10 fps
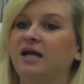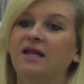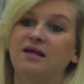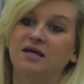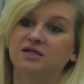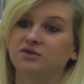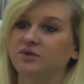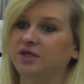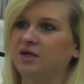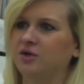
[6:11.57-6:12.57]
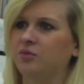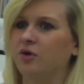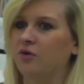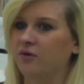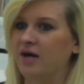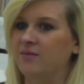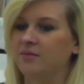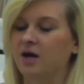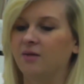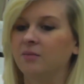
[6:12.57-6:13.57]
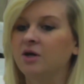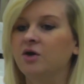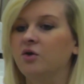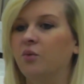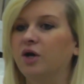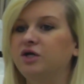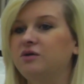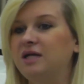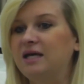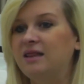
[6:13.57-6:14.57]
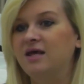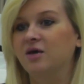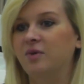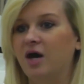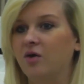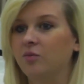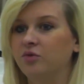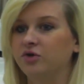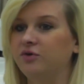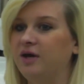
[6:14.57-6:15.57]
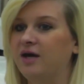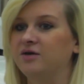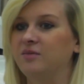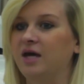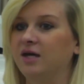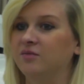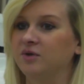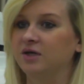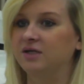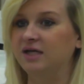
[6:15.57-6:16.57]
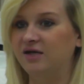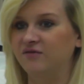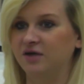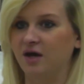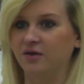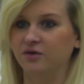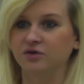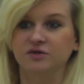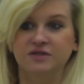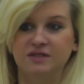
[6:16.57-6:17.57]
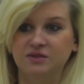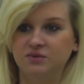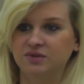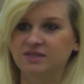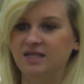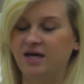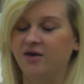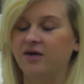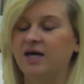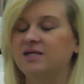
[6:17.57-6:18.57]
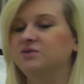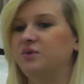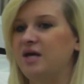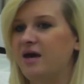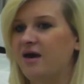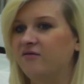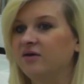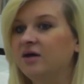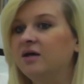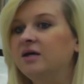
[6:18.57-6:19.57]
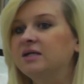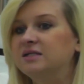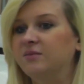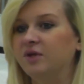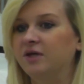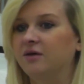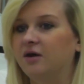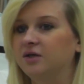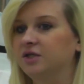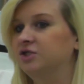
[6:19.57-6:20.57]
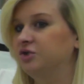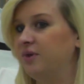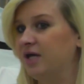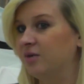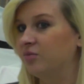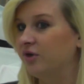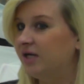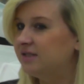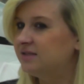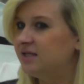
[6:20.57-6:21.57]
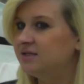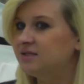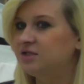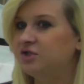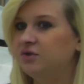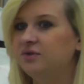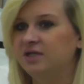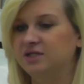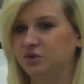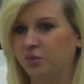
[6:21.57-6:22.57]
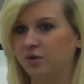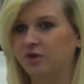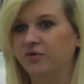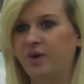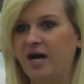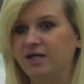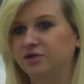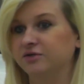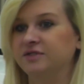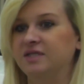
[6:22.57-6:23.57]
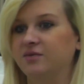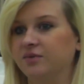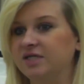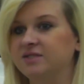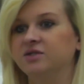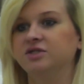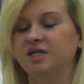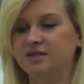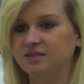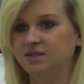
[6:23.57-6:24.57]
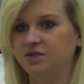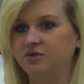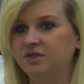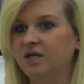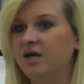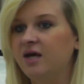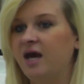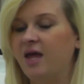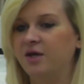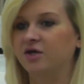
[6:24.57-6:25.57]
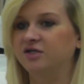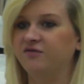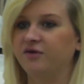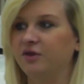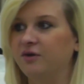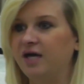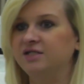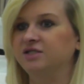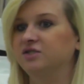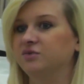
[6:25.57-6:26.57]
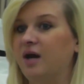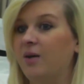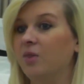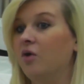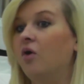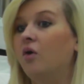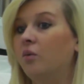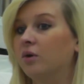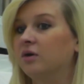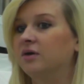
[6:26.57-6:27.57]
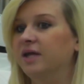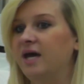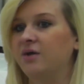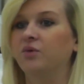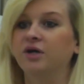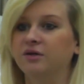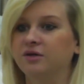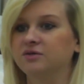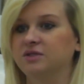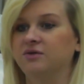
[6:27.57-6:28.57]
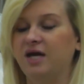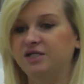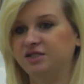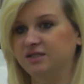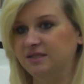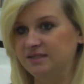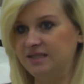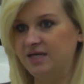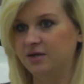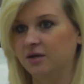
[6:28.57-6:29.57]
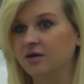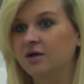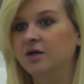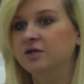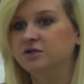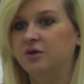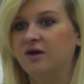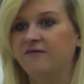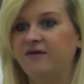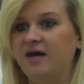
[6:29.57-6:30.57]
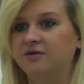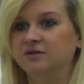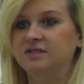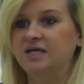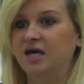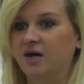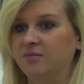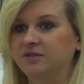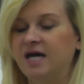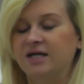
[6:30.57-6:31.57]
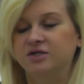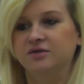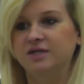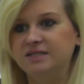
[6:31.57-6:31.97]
I think it's a really good program. One unique thing about Purdue Calumet compared to even other nursing schools in the area is we have something called the Joanna Briggs Institute. It's a worldwide nursing research institute, and there are different locations around the whole world, and one of those locations is here. So our faculty, Dr.